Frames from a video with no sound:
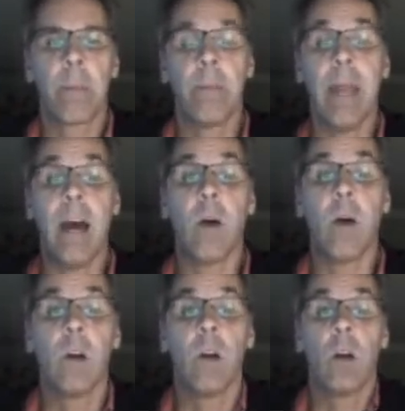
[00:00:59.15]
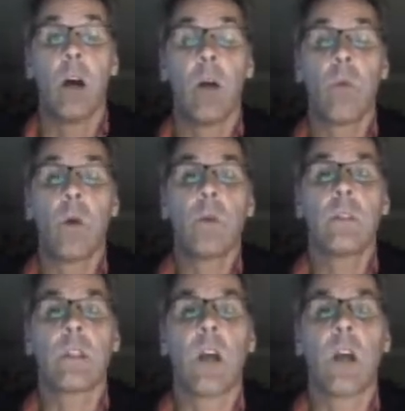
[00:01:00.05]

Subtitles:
Now, rows and